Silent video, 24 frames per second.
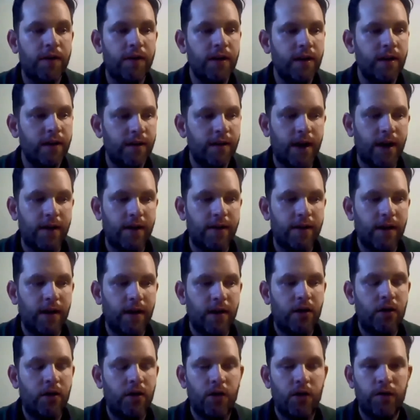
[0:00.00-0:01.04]

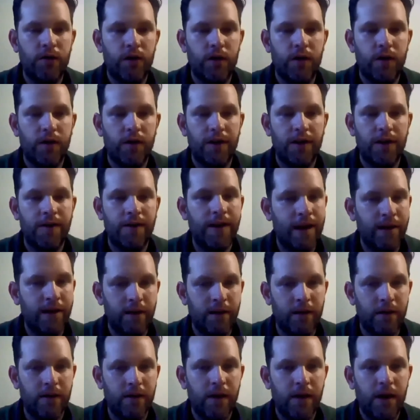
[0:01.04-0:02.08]
facilitate conference
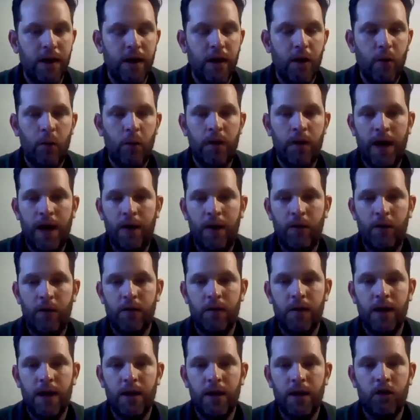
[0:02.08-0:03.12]
attendance
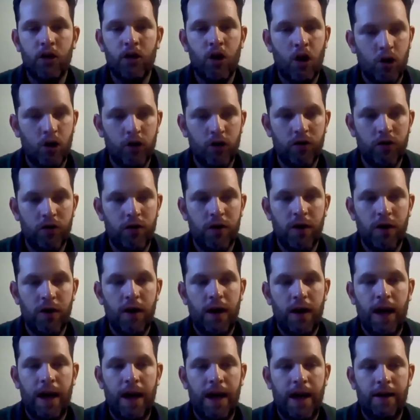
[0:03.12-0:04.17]
without the cost
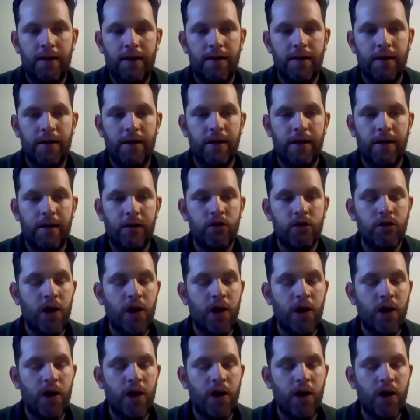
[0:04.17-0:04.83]
and